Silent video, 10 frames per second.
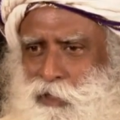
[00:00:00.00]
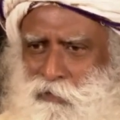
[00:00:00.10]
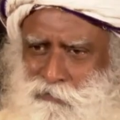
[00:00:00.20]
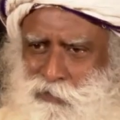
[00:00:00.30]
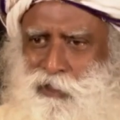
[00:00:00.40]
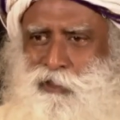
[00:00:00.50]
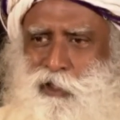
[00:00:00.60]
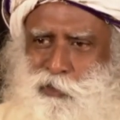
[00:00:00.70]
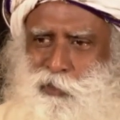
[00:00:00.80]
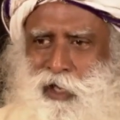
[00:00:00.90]
everything
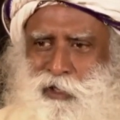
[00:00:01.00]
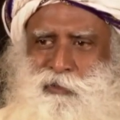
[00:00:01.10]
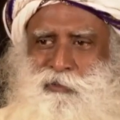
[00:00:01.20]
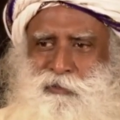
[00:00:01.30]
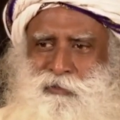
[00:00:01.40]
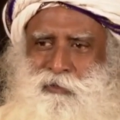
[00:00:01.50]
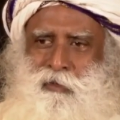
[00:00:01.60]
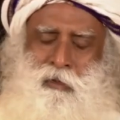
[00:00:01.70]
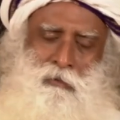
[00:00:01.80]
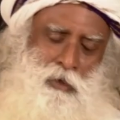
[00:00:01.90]
that you can do.
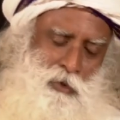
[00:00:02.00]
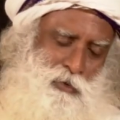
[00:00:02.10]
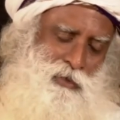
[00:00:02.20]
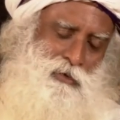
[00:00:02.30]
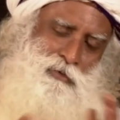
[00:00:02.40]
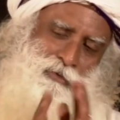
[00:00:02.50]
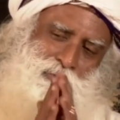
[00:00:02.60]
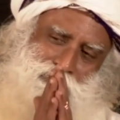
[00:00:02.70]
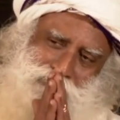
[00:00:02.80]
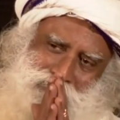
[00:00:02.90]
What you cannot do,